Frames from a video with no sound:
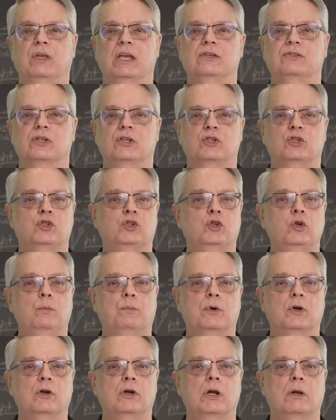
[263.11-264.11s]
as a
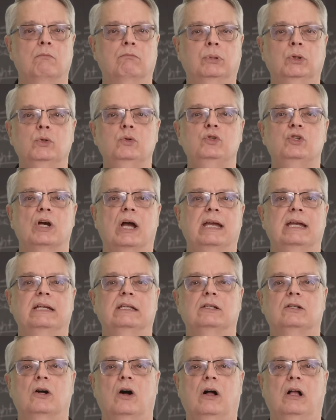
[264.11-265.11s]
super blue
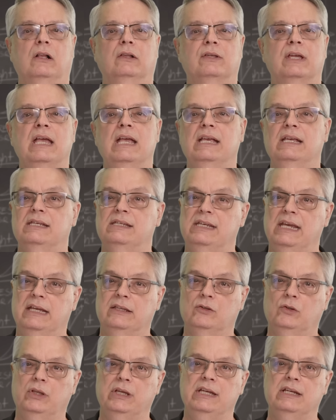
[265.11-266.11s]
giant called
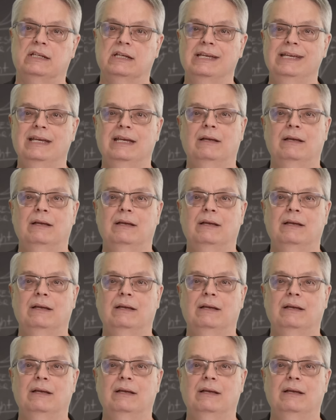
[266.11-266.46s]
Sanduleak